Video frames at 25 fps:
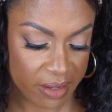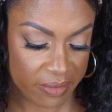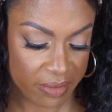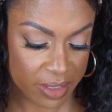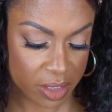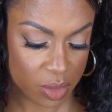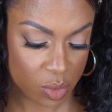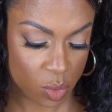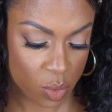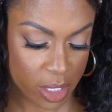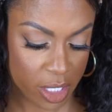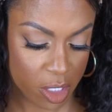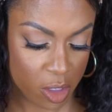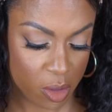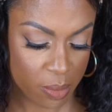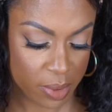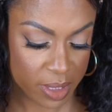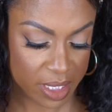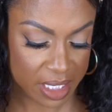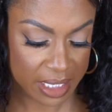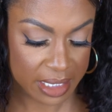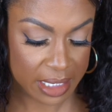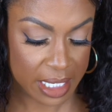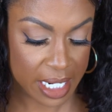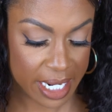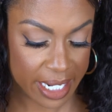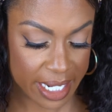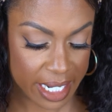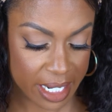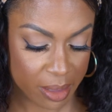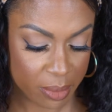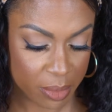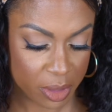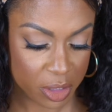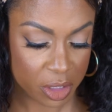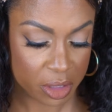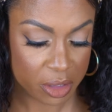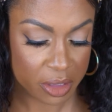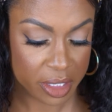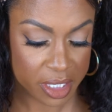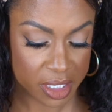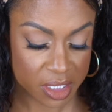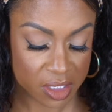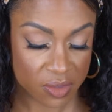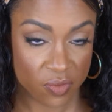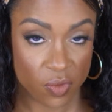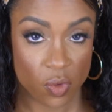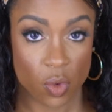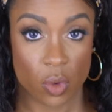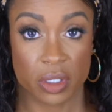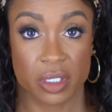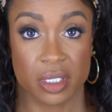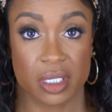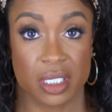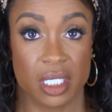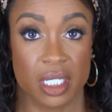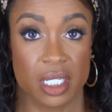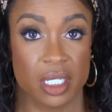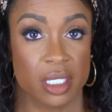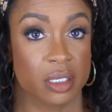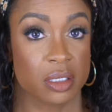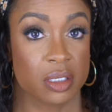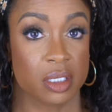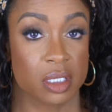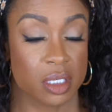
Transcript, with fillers: as well, but the diameter is 14.